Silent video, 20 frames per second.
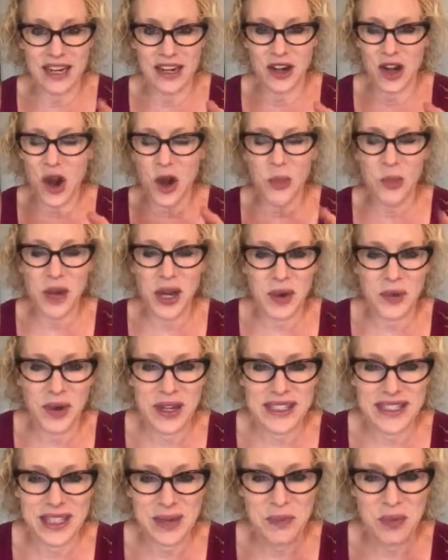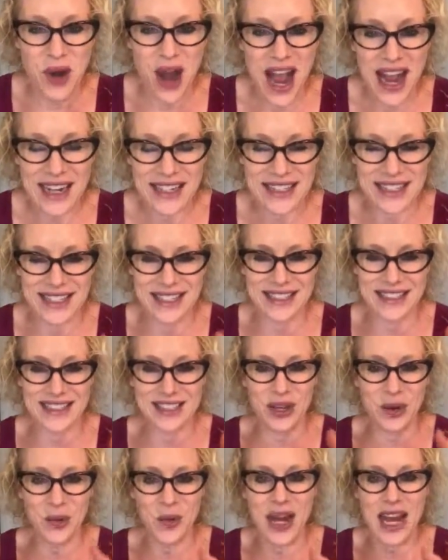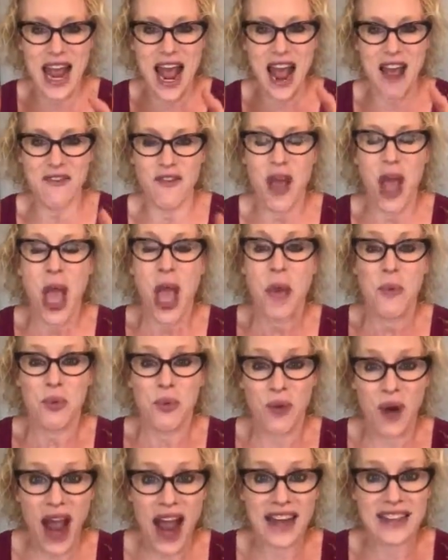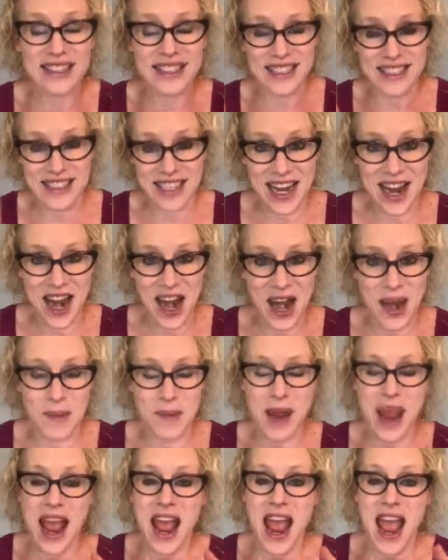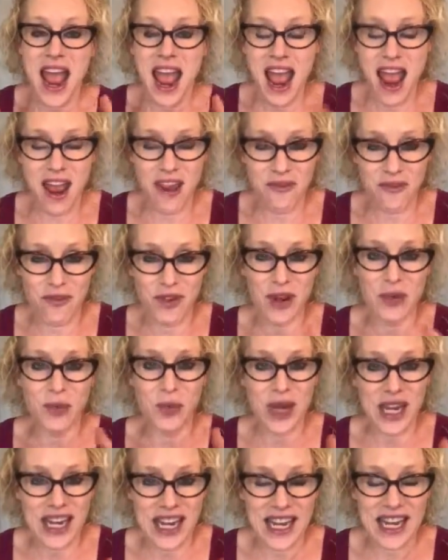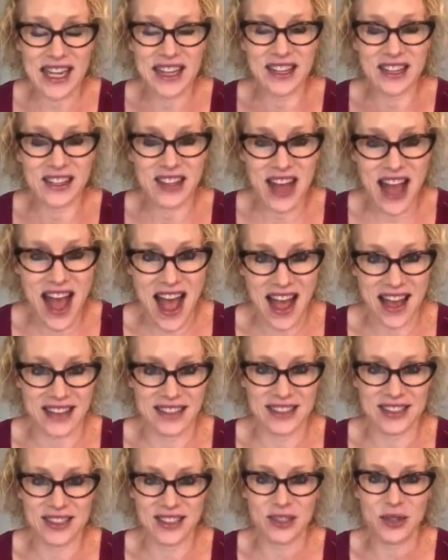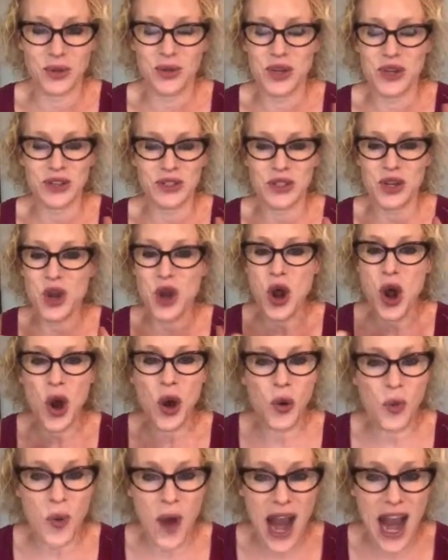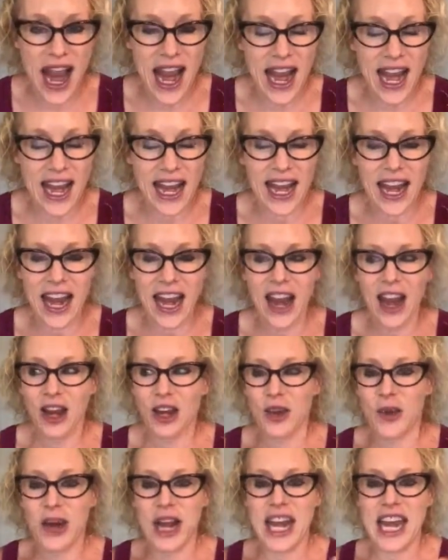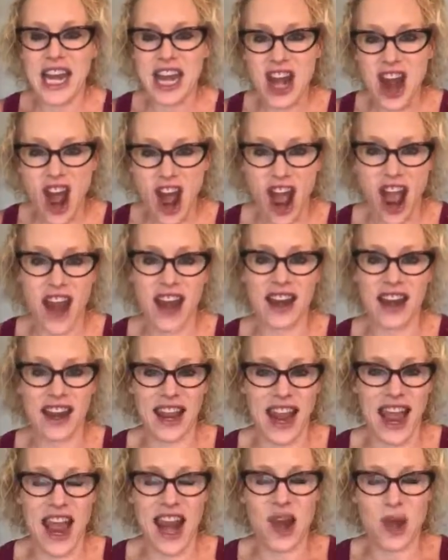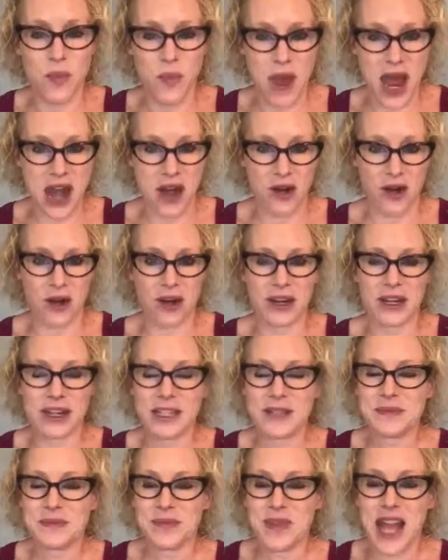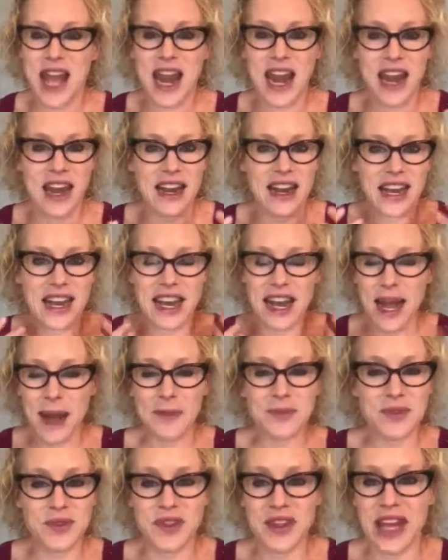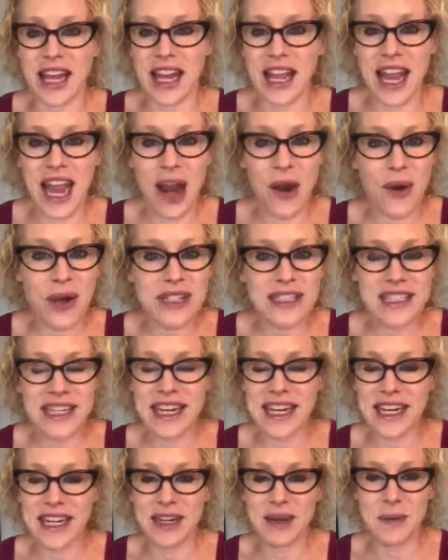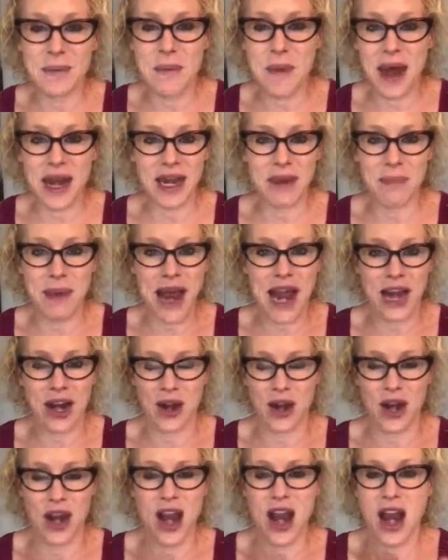nobody wants to practice. So we have practice time every week in class. So there's no way you could not get better. And it comes with a guaranteed money back